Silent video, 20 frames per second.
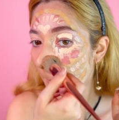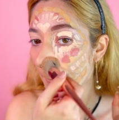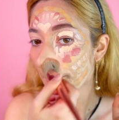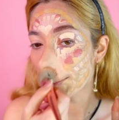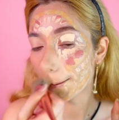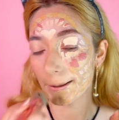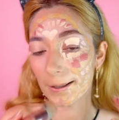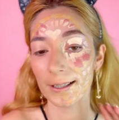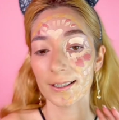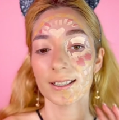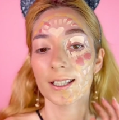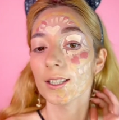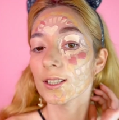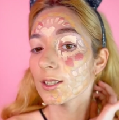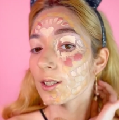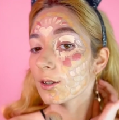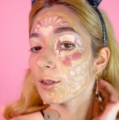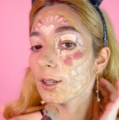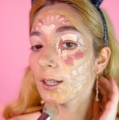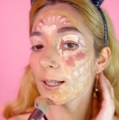Because it's
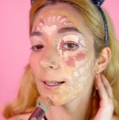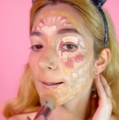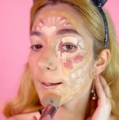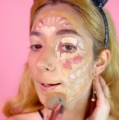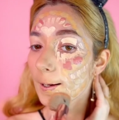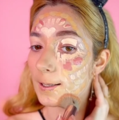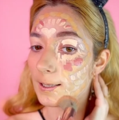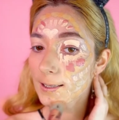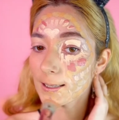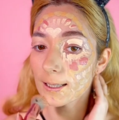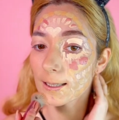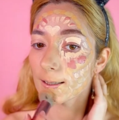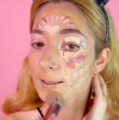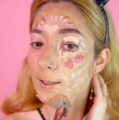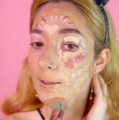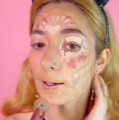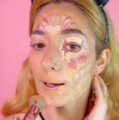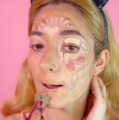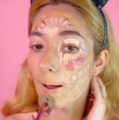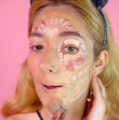a really nice thing
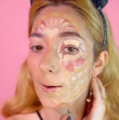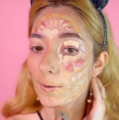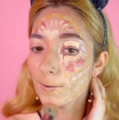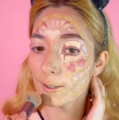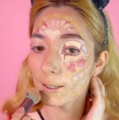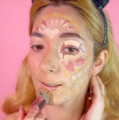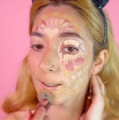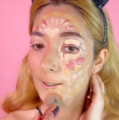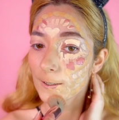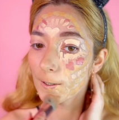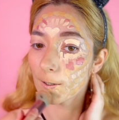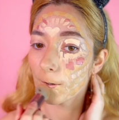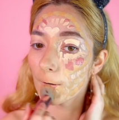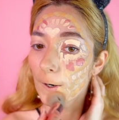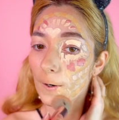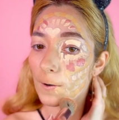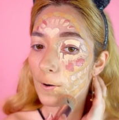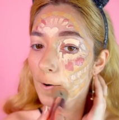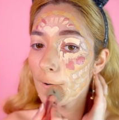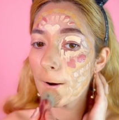to have in
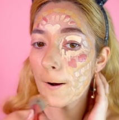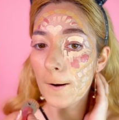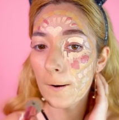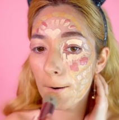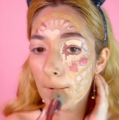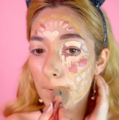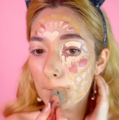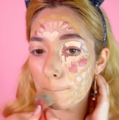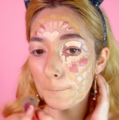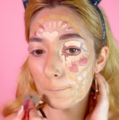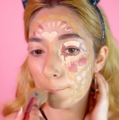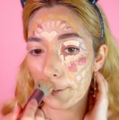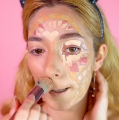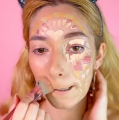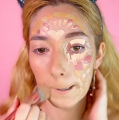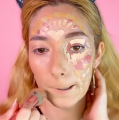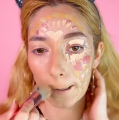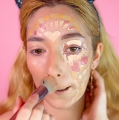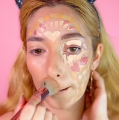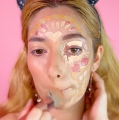your
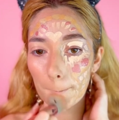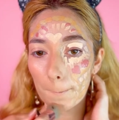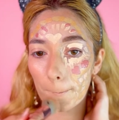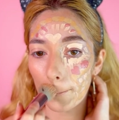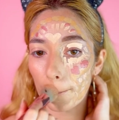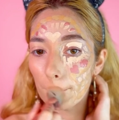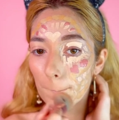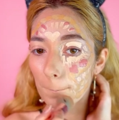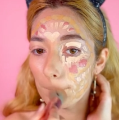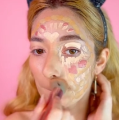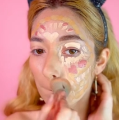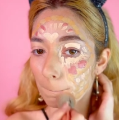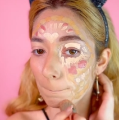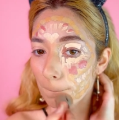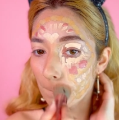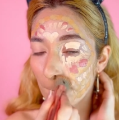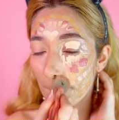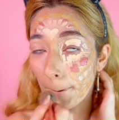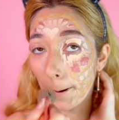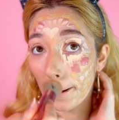makeup
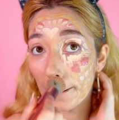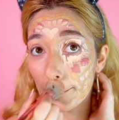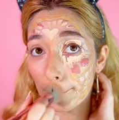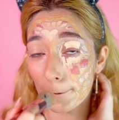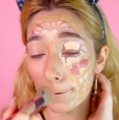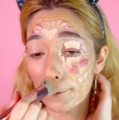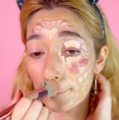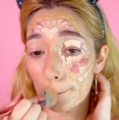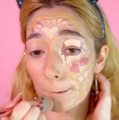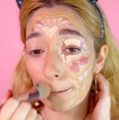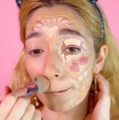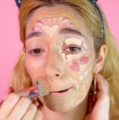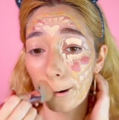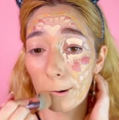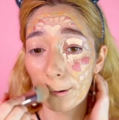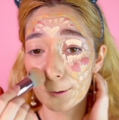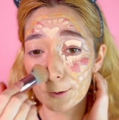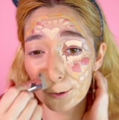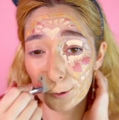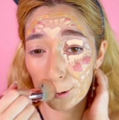bag, or
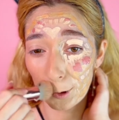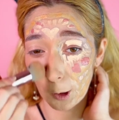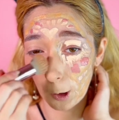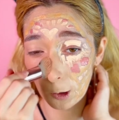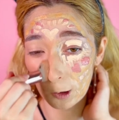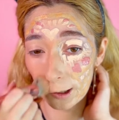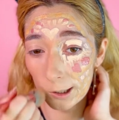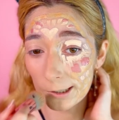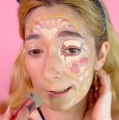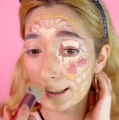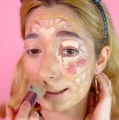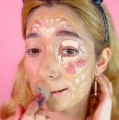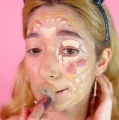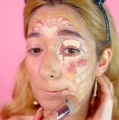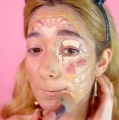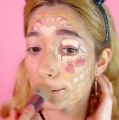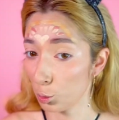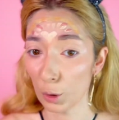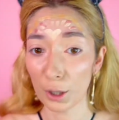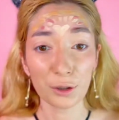how to call it.
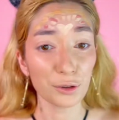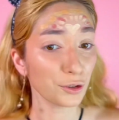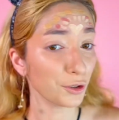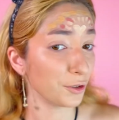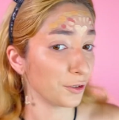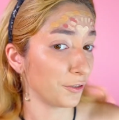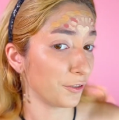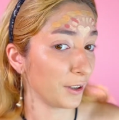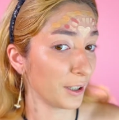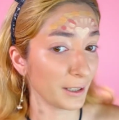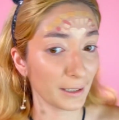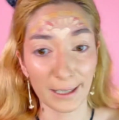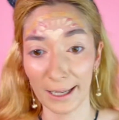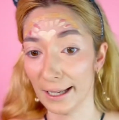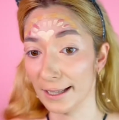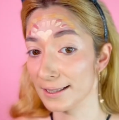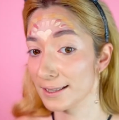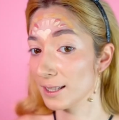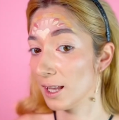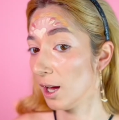What do you think,
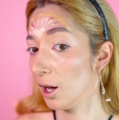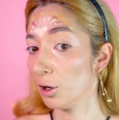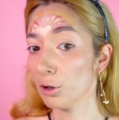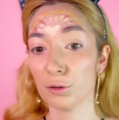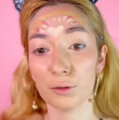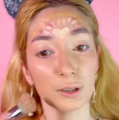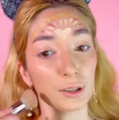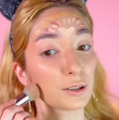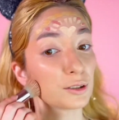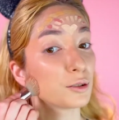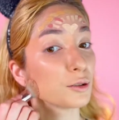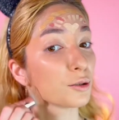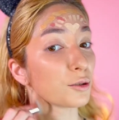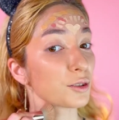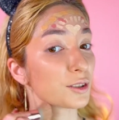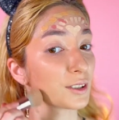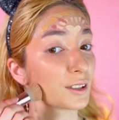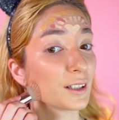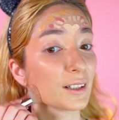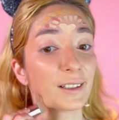guys? How it
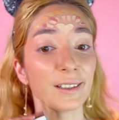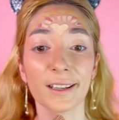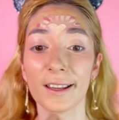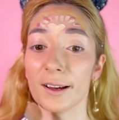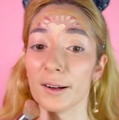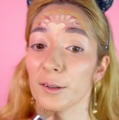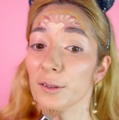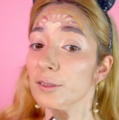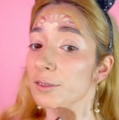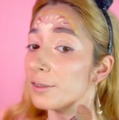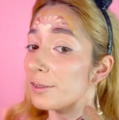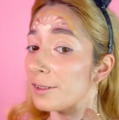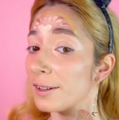looks till now?